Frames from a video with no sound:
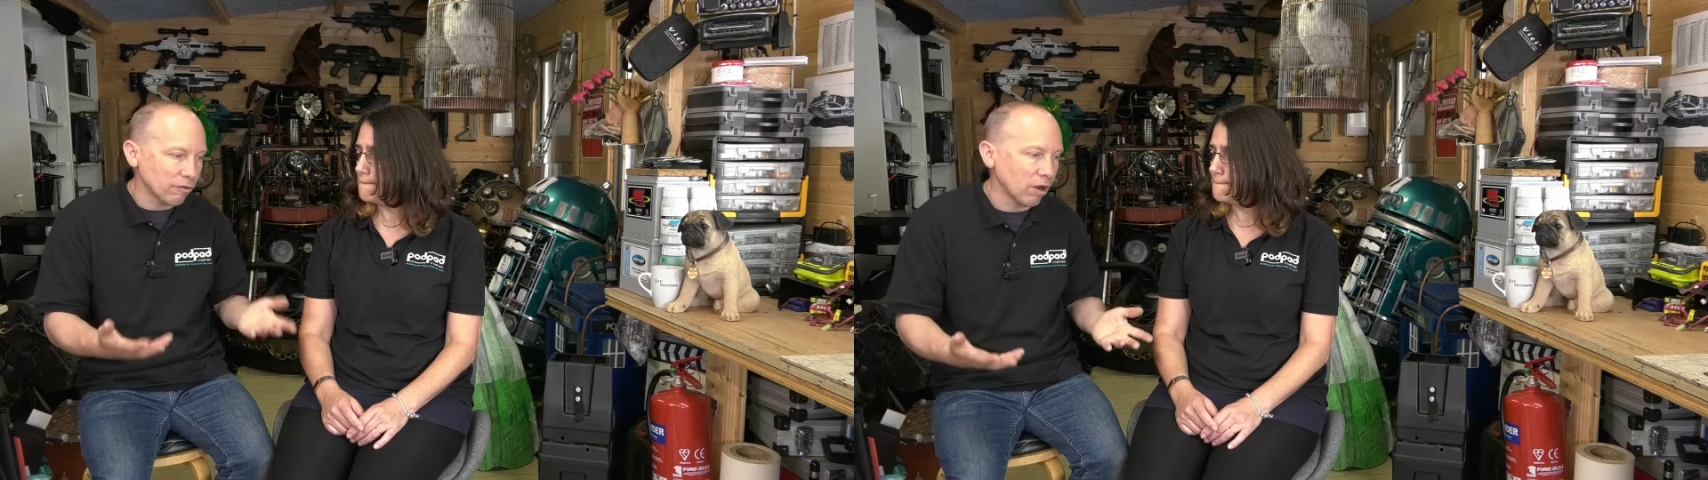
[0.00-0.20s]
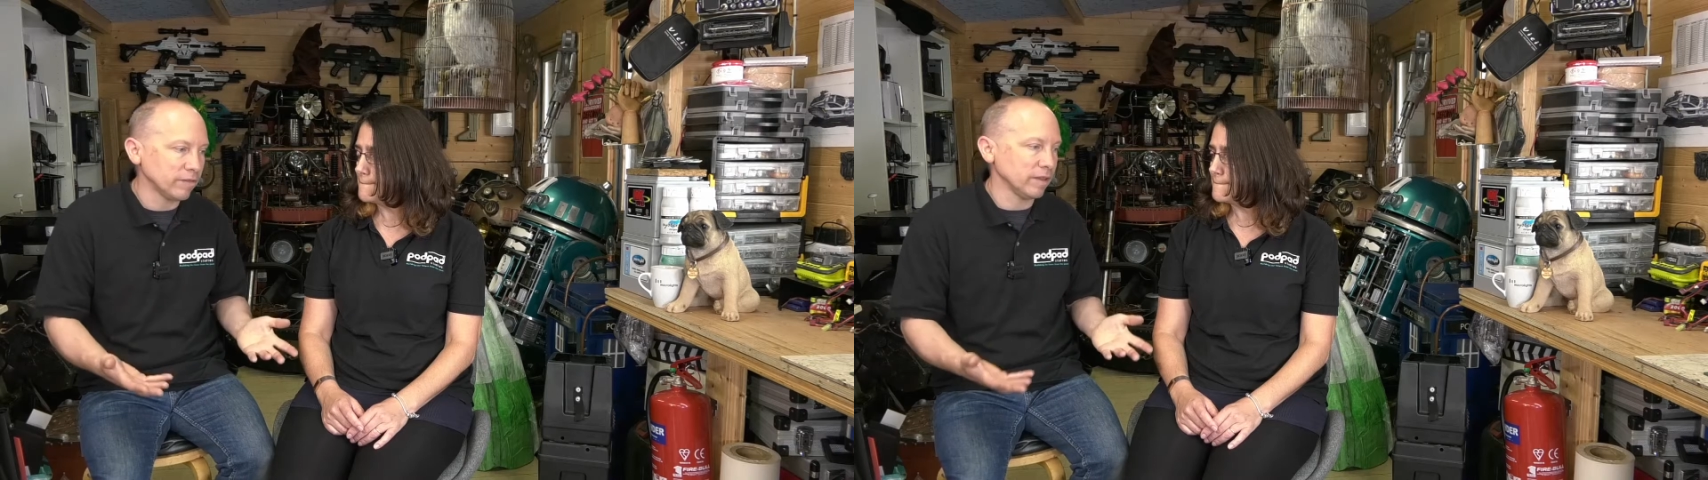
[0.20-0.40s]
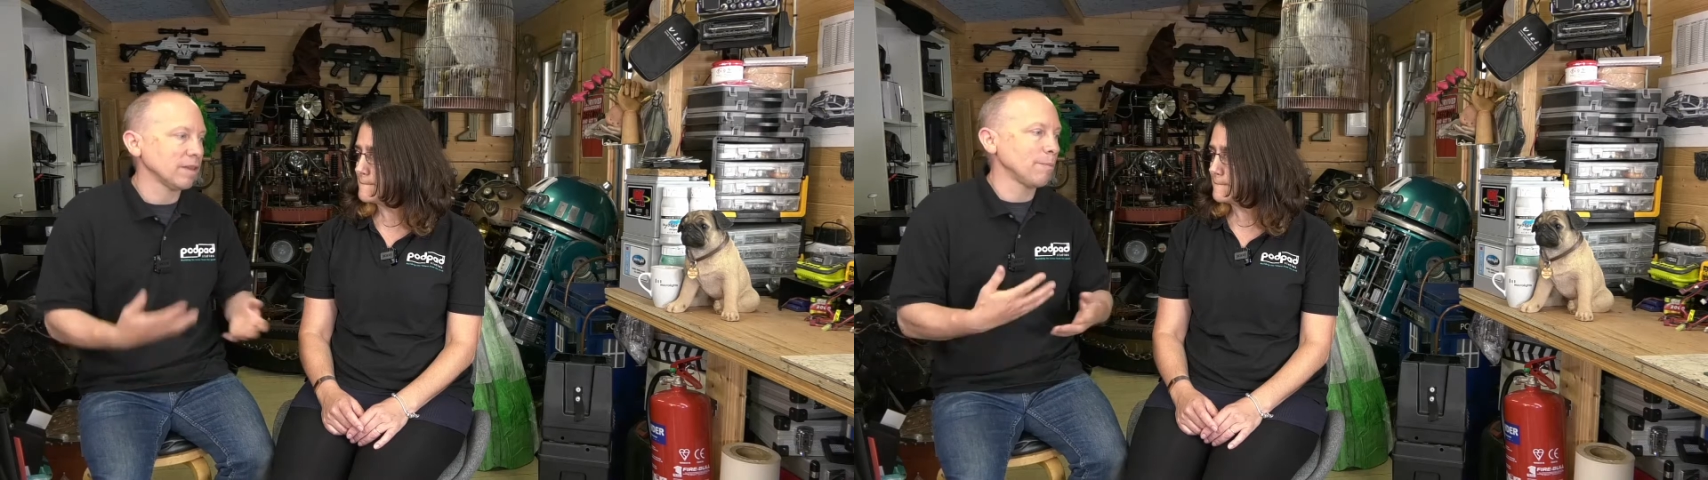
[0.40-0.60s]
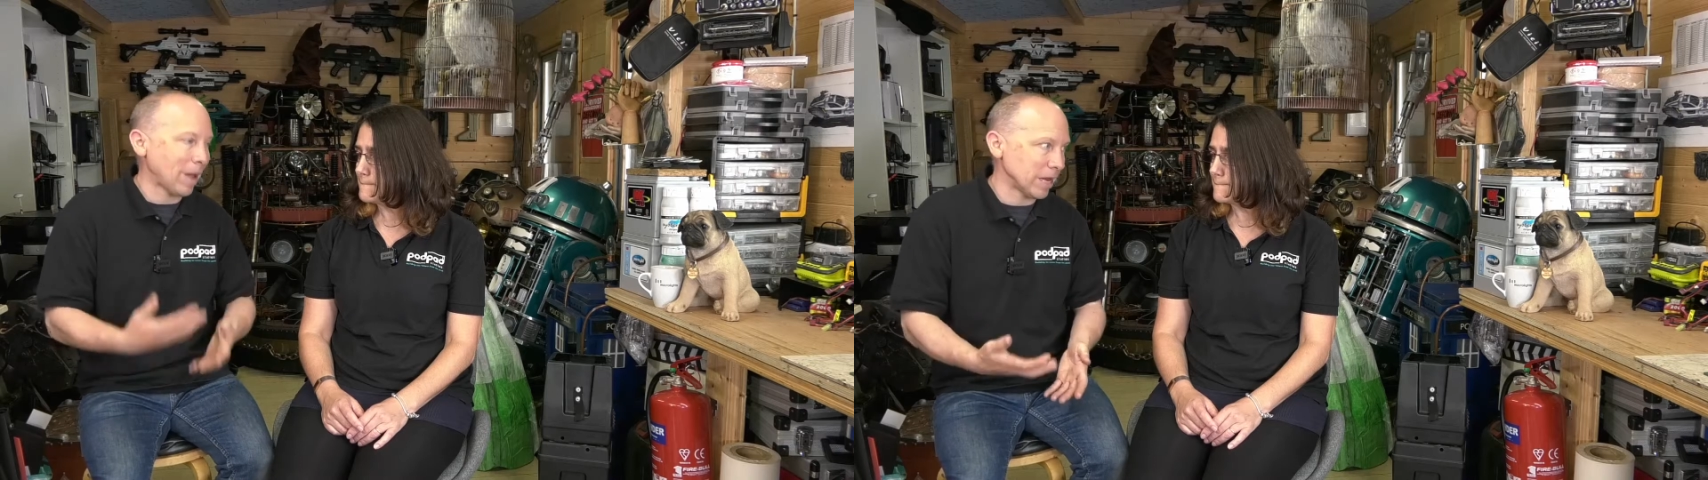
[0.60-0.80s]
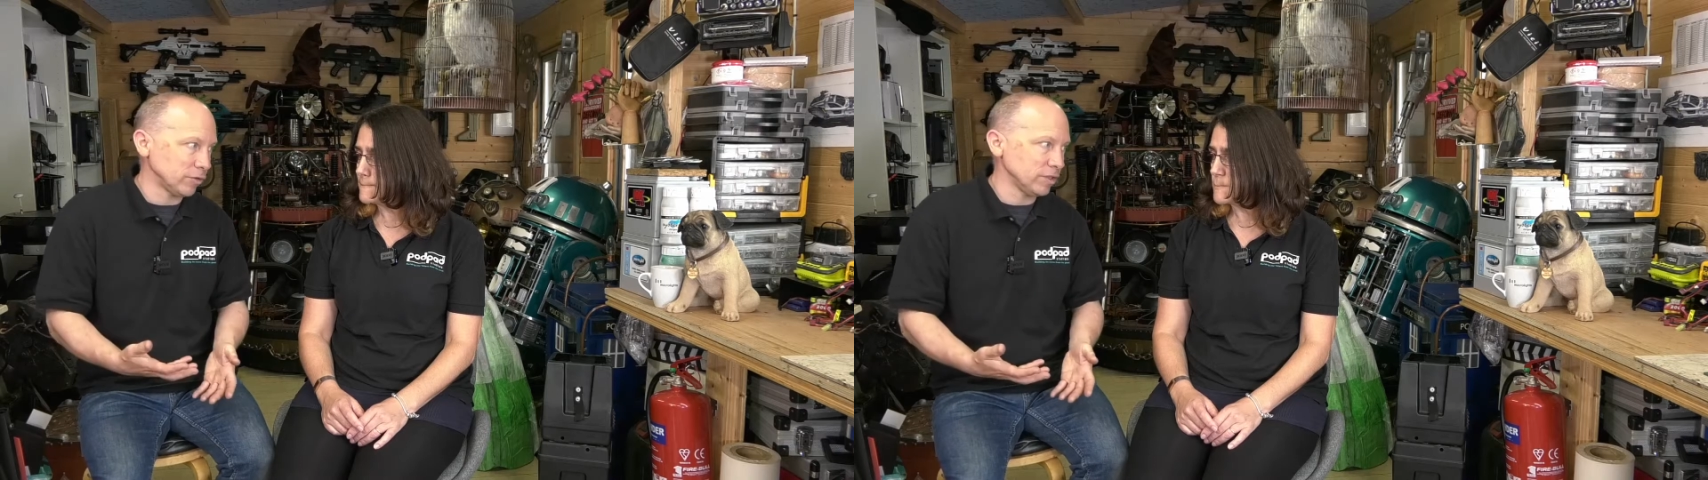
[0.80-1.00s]
granted, the
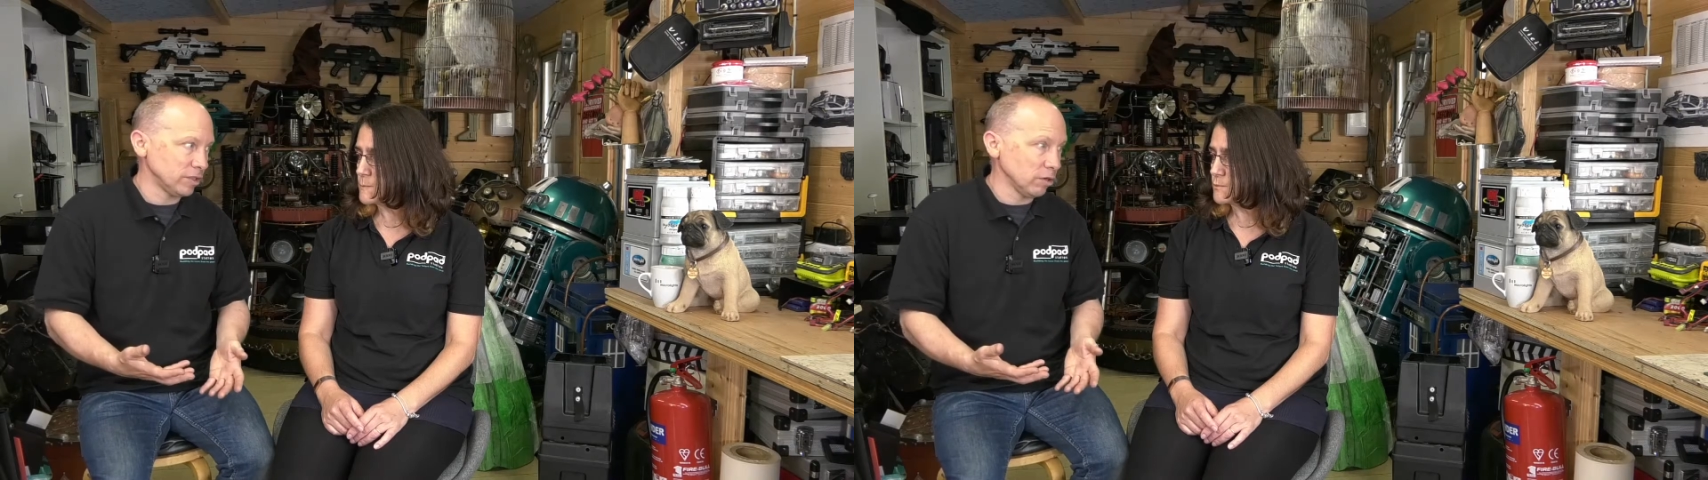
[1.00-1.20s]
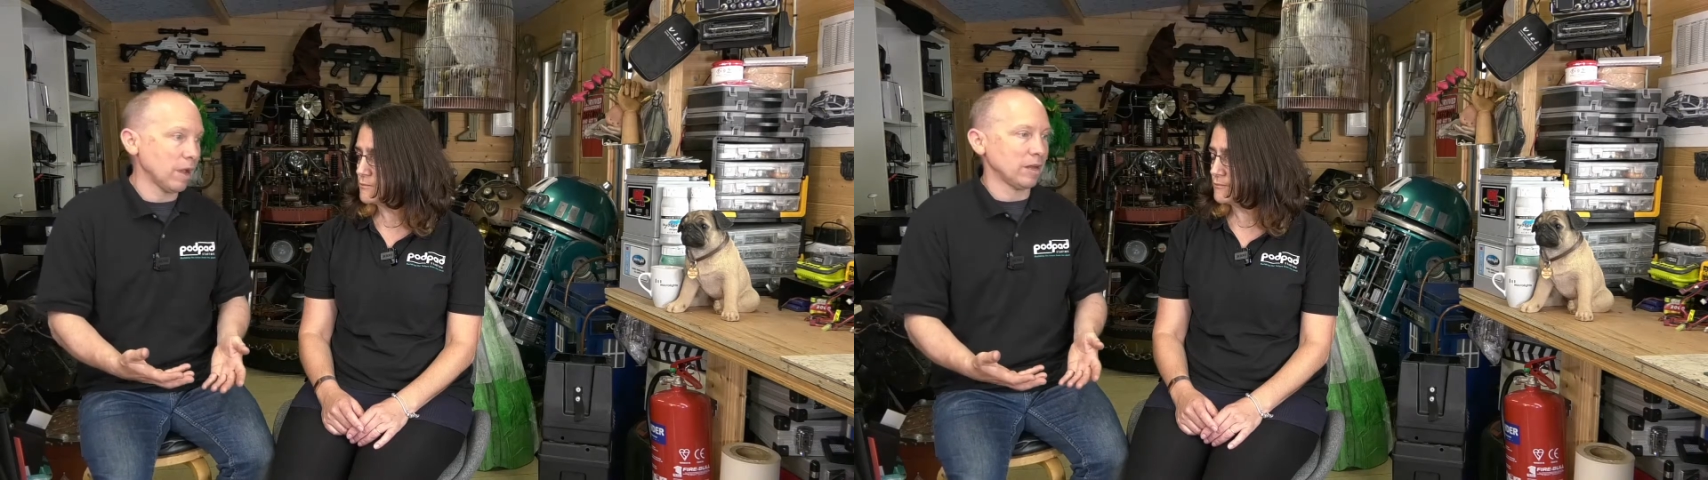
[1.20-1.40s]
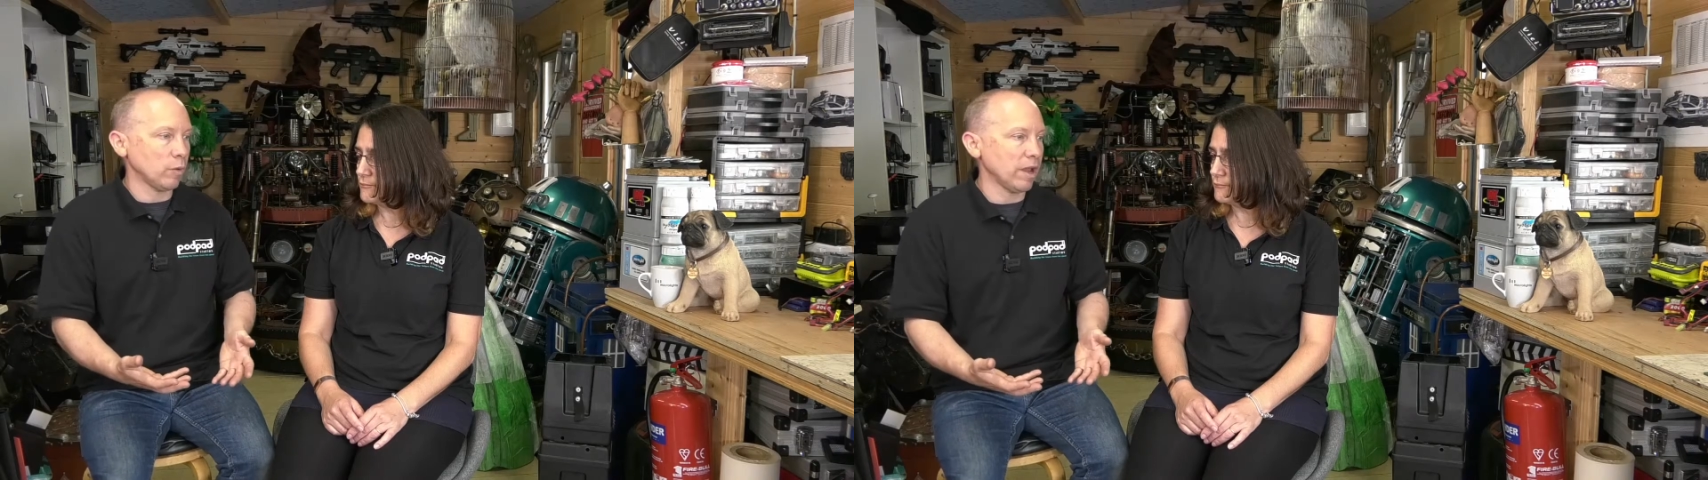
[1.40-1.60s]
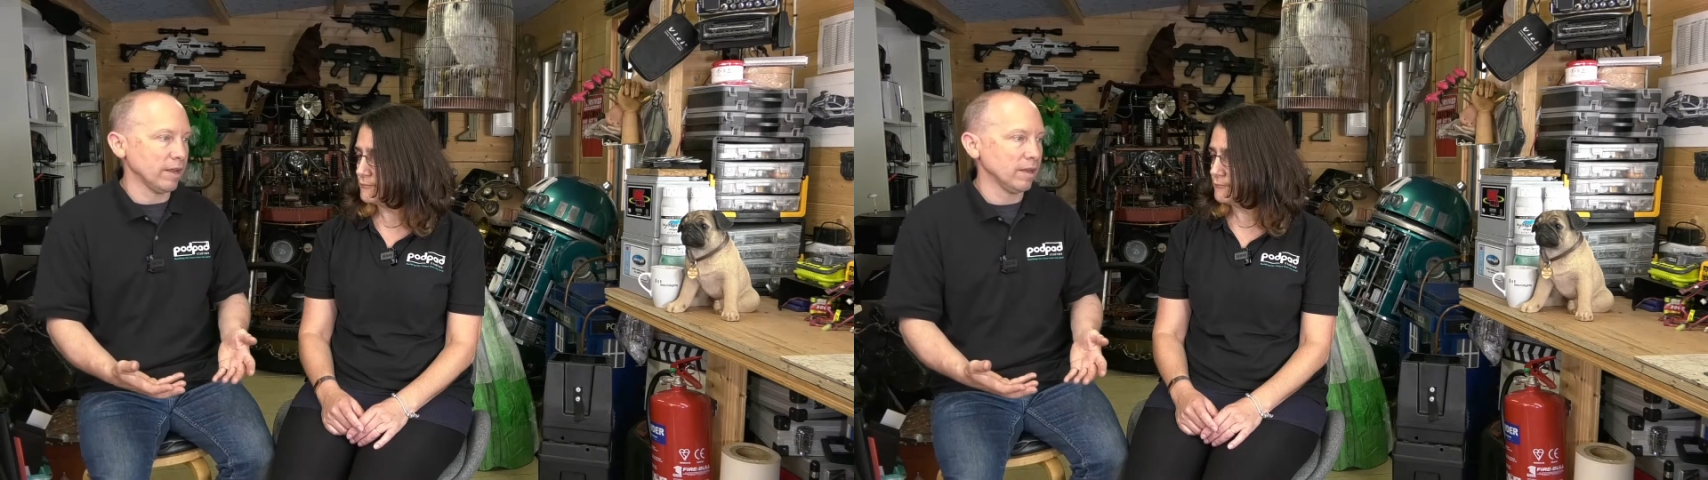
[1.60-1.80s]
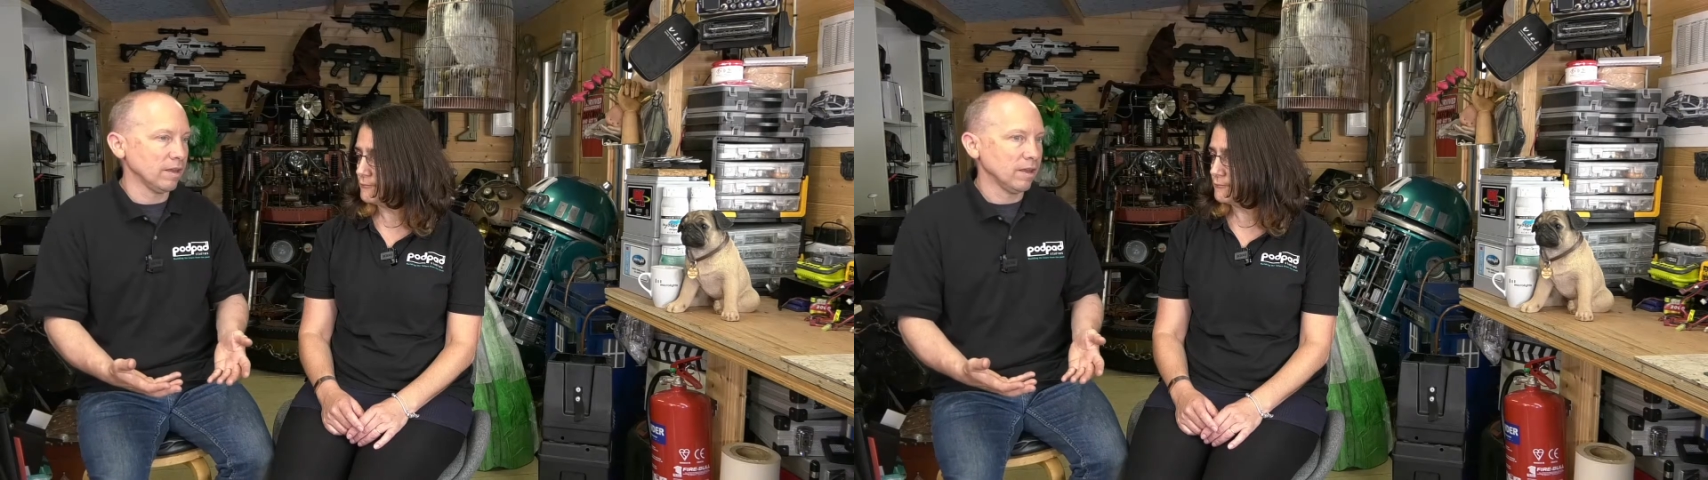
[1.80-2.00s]
batteries do add
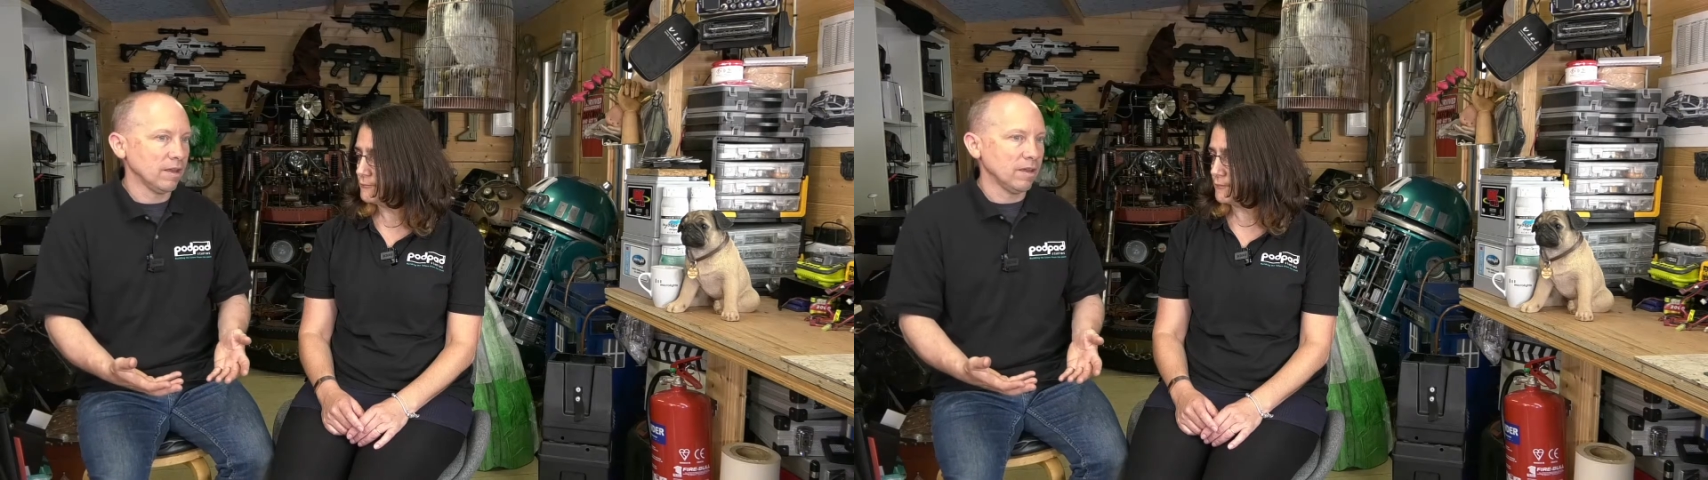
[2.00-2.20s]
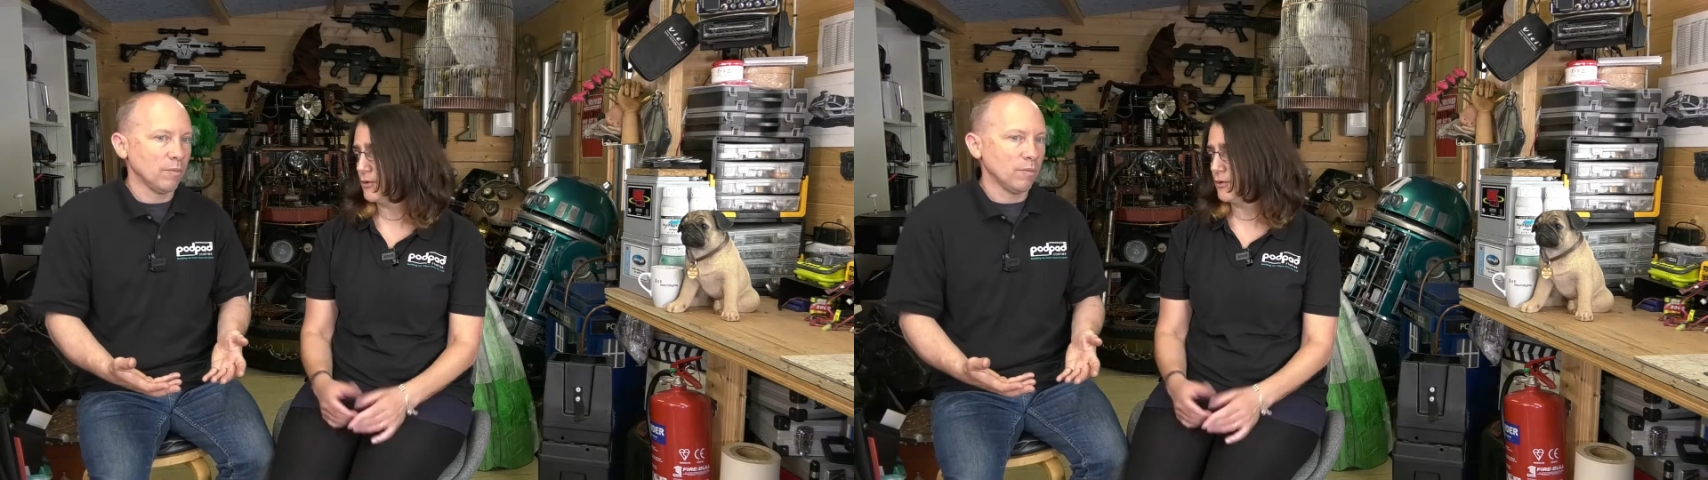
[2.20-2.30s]
weight. But